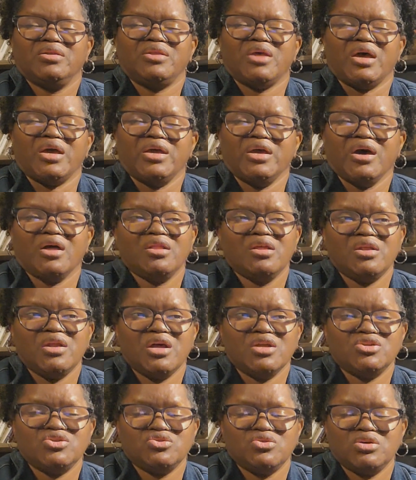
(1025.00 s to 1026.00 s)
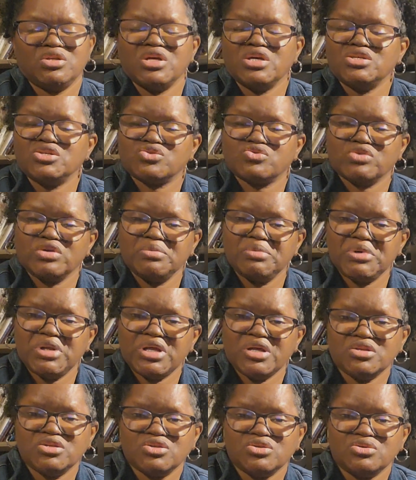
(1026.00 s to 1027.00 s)
they're yelling at you and they're
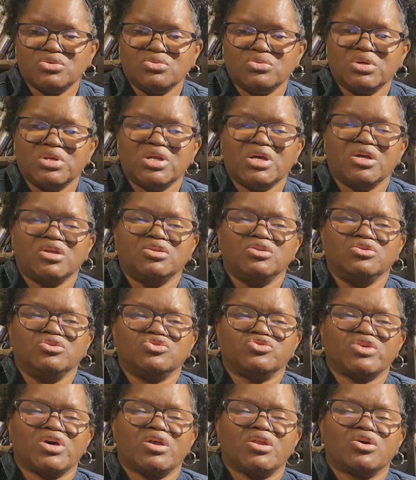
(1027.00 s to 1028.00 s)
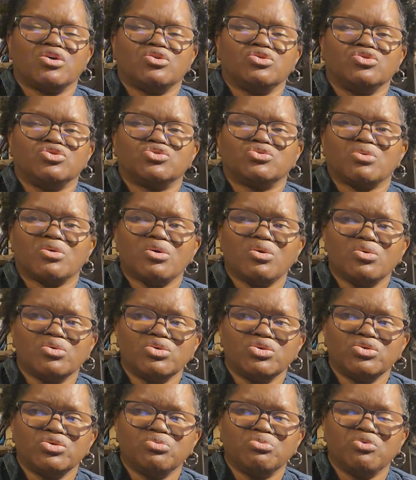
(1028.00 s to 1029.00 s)
screaming at you and they're trying to
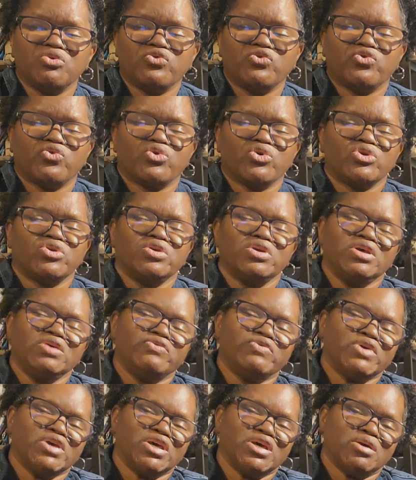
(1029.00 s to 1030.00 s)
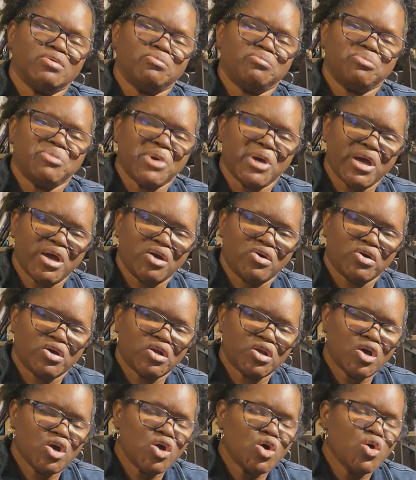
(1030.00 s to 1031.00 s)
control you before you even get
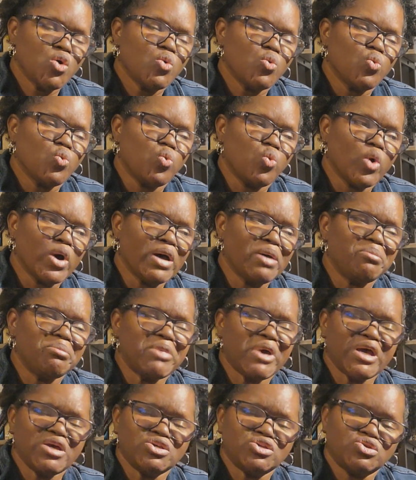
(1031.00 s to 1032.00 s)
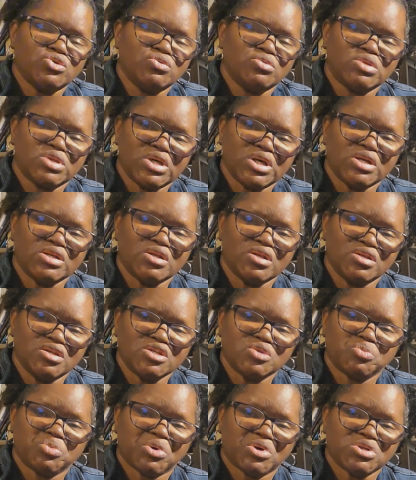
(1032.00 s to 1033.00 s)
married, what makes you think that
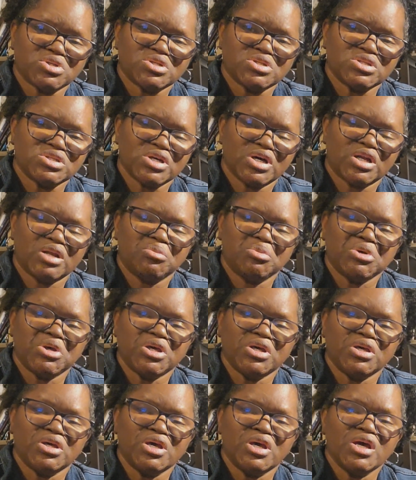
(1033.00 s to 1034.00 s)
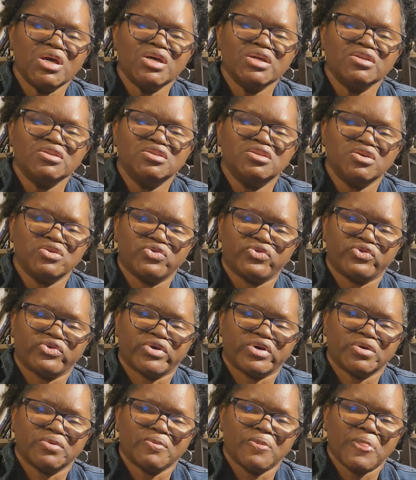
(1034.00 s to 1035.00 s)
this person is going to be
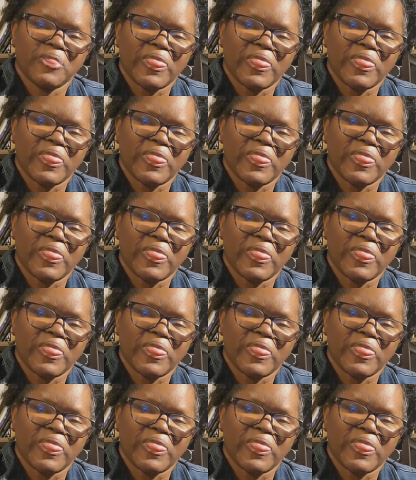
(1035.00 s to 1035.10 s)
different?